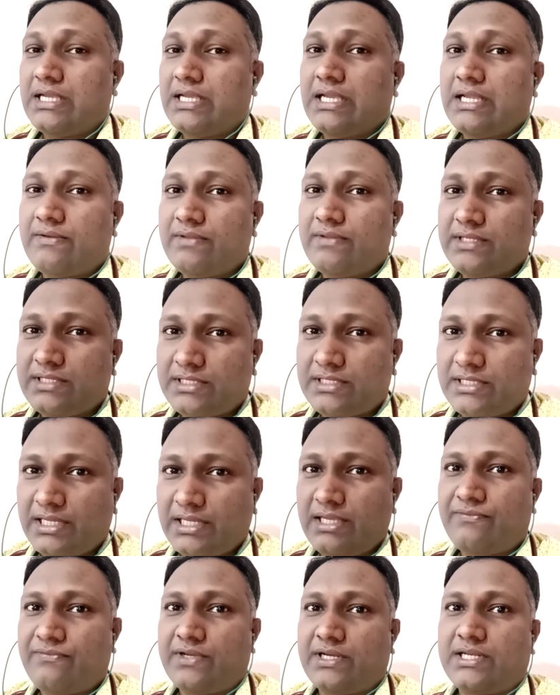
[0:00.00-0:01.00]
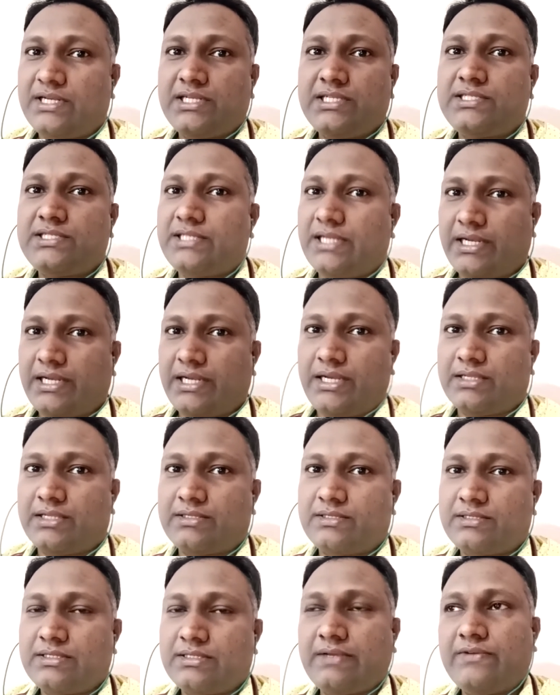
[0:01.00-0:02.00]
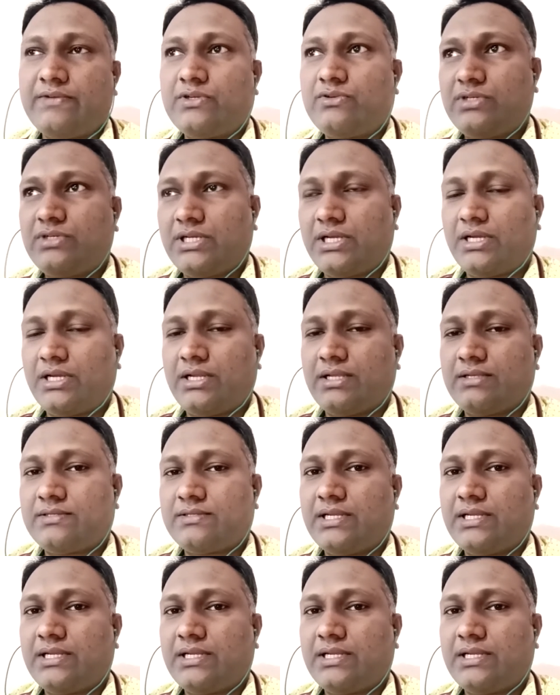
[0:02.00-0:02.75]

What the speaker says: It will stay for at least 10 days, 7 to 10 days,